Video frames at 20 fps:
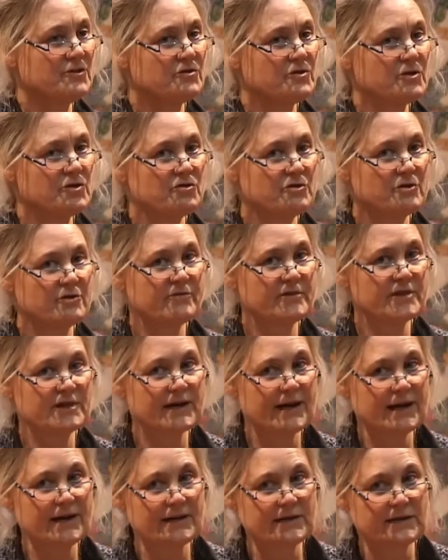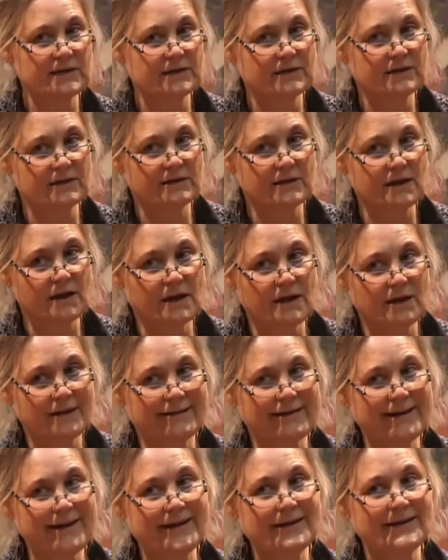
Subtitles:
to as universalities. They're